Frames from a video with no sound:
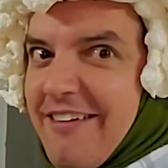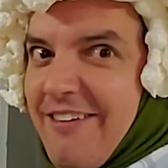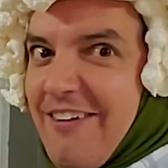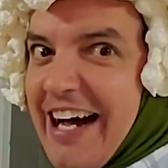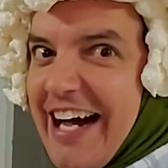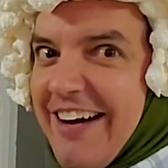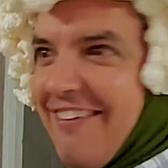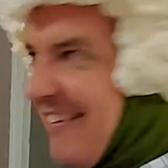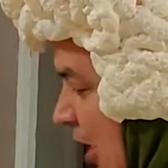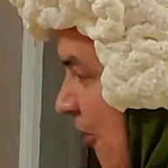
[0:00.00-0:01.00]
Wow.
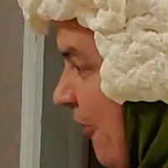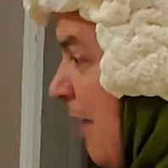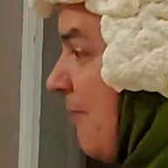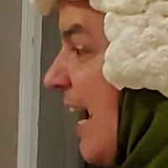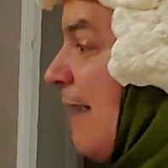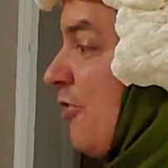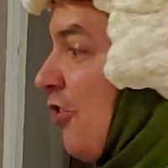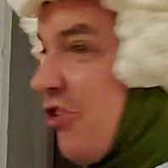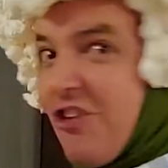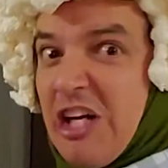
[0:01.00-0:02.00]
Sometimes you
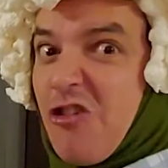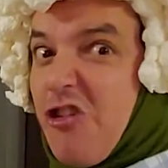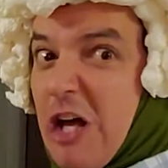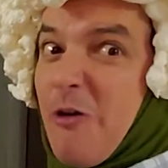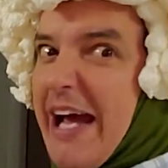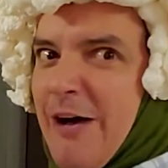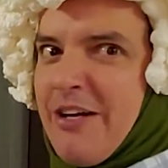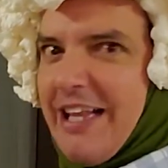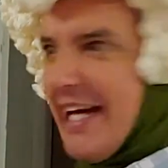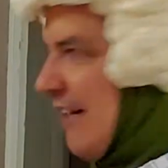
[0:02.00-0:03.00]
just need to slow down in
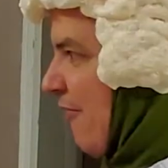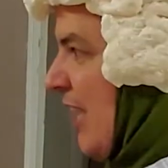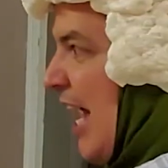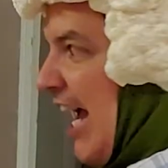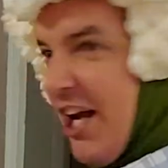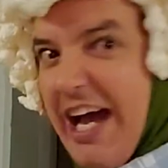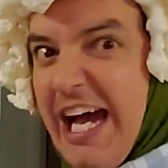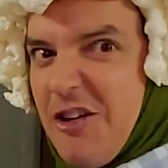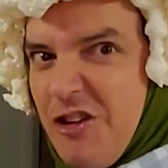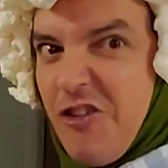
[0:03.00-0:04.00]
life and
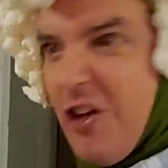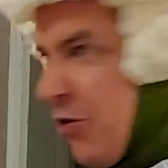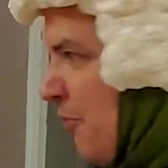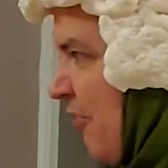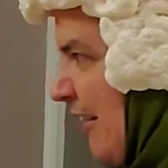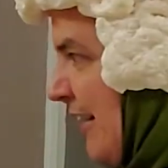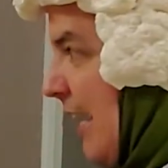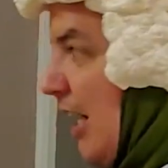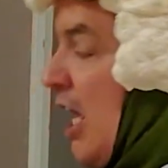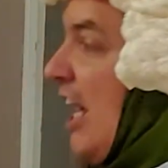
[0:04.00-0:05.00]
add your zooms in
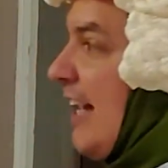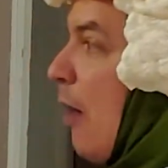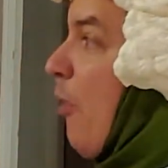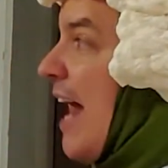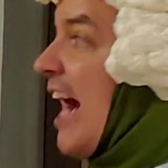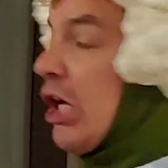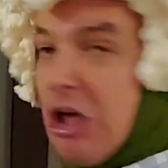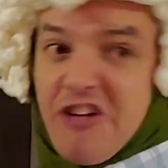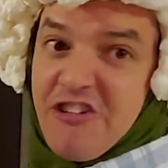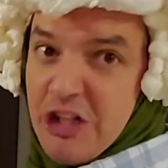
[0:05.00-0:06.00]
there. Now what I
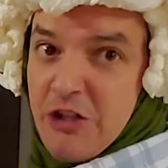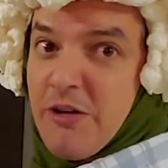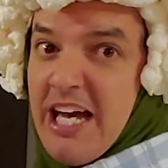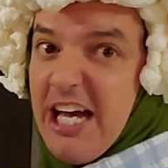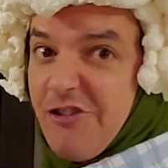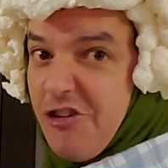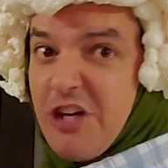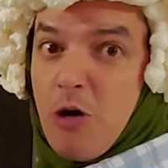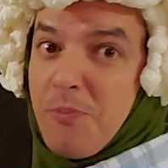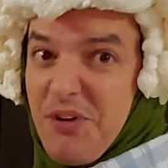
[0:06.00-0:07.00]
could do is just
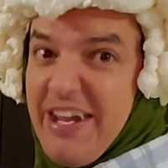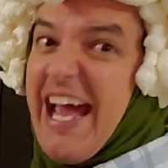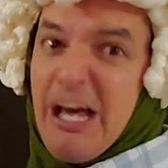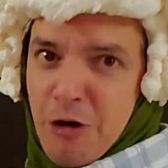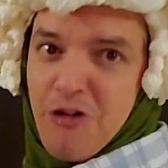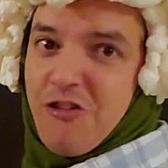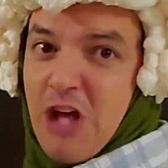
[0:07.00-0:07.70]
go bananas.